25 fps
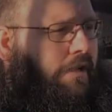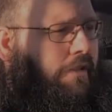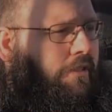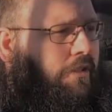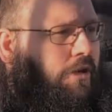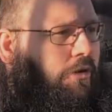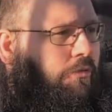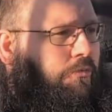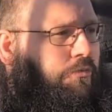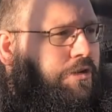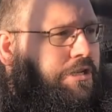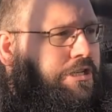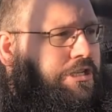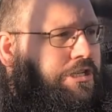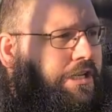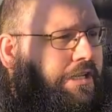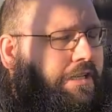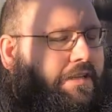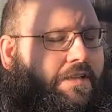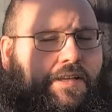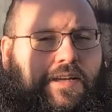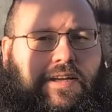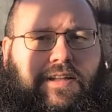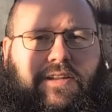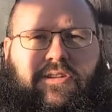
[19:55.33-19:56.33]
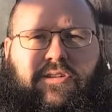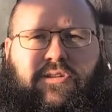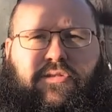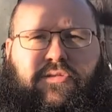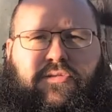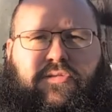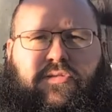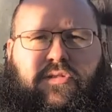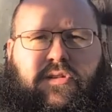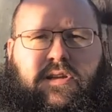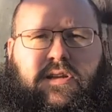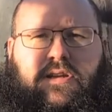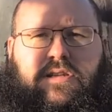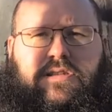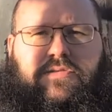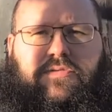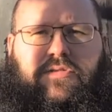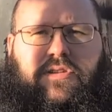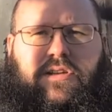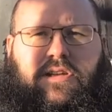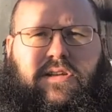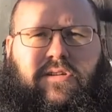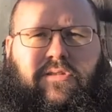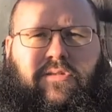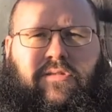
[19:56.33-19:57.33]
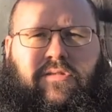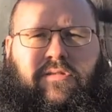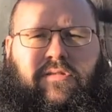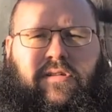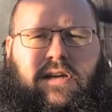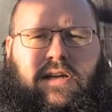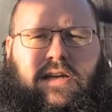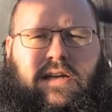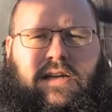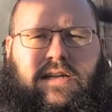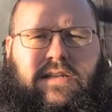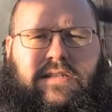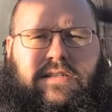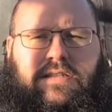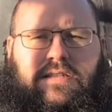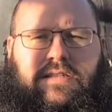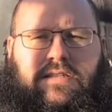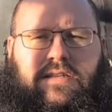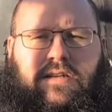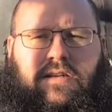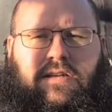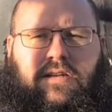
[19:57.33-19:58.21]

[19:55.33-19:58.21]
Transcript: now reaching the end of this video. It's